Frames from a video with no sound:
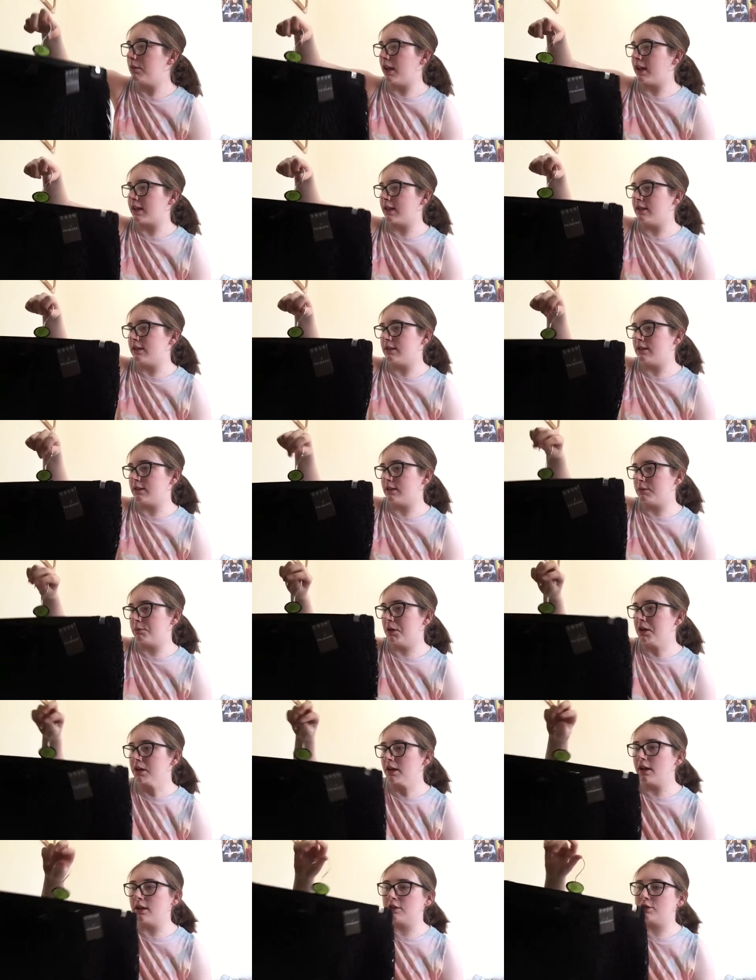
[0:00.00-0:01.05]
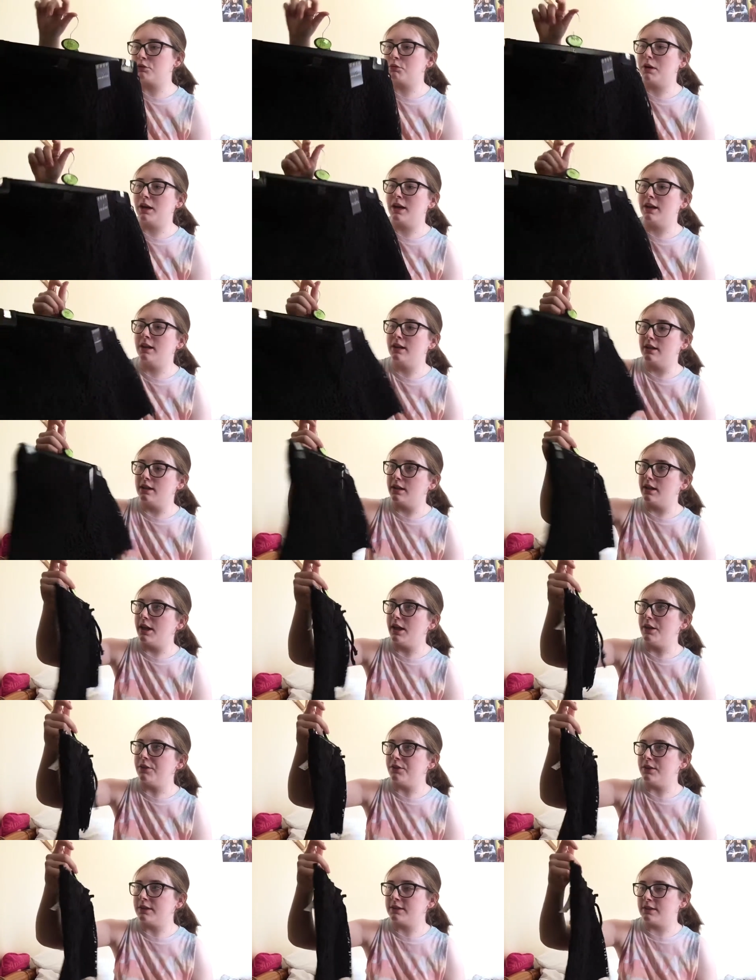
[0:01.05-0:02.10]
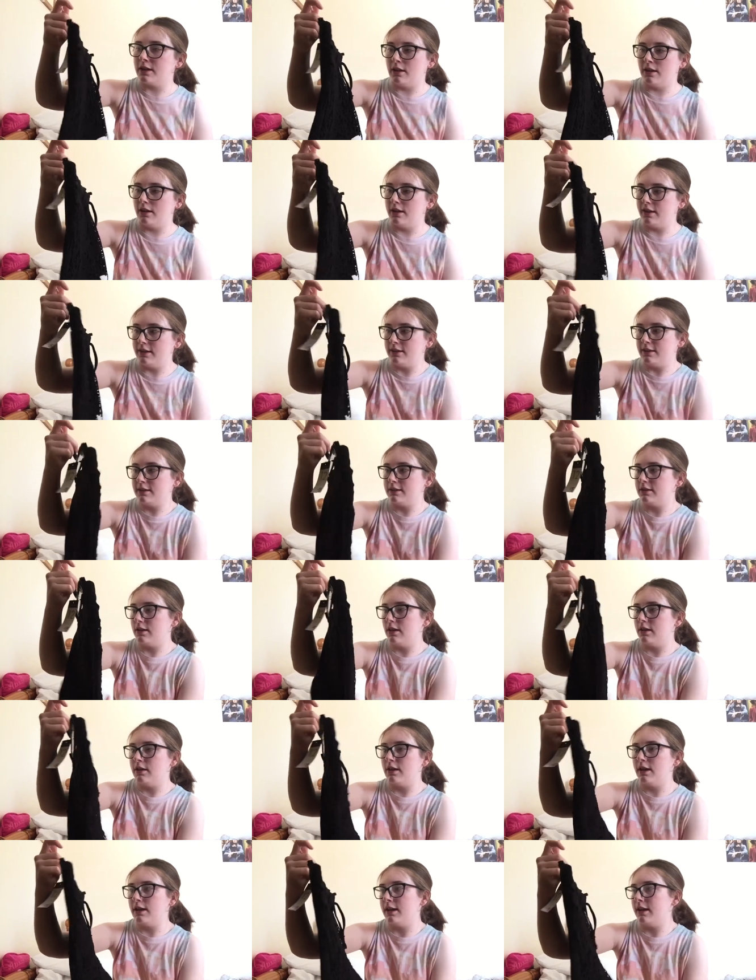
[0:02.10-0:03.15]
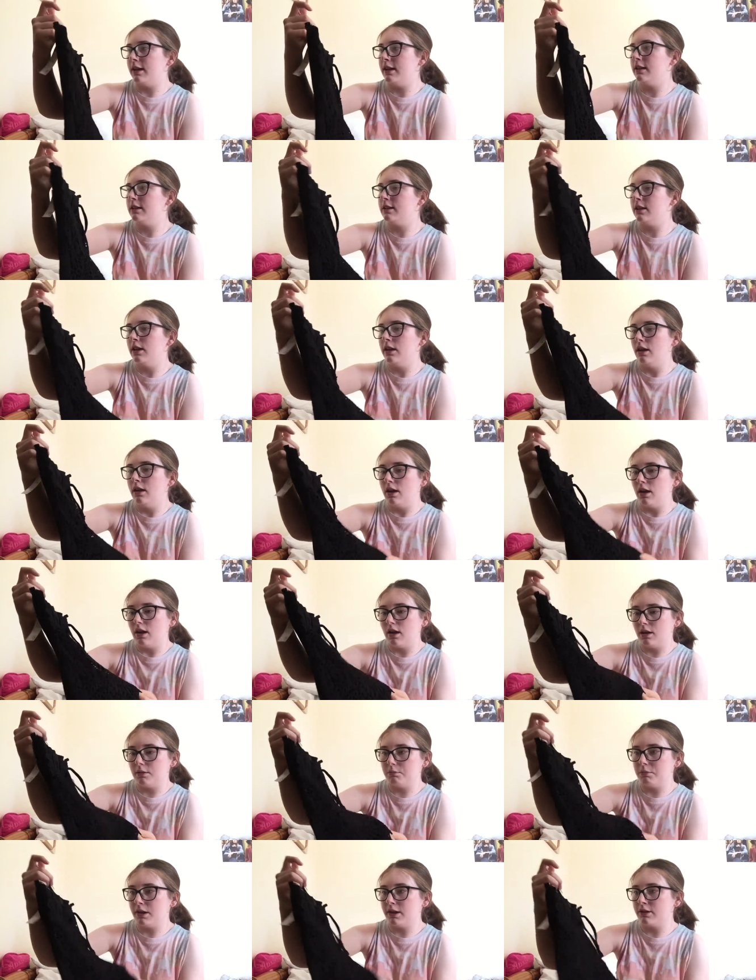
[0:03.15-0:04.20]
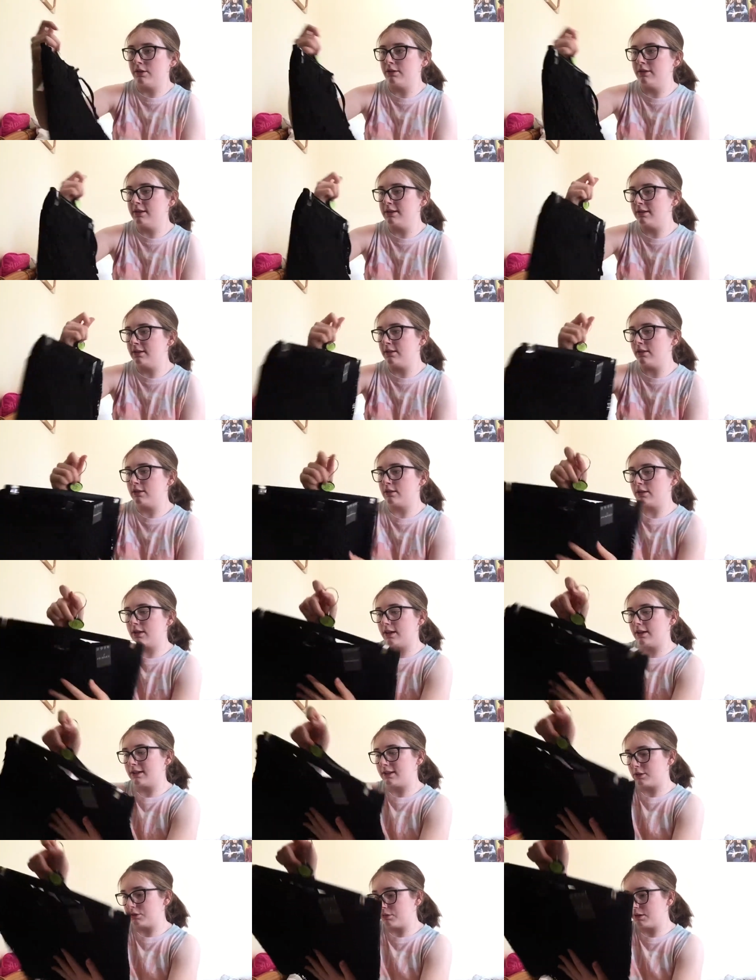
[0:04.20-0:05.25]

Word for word: black is a smart colour to wear in the, sun, in the sun and heat um, but I got these in size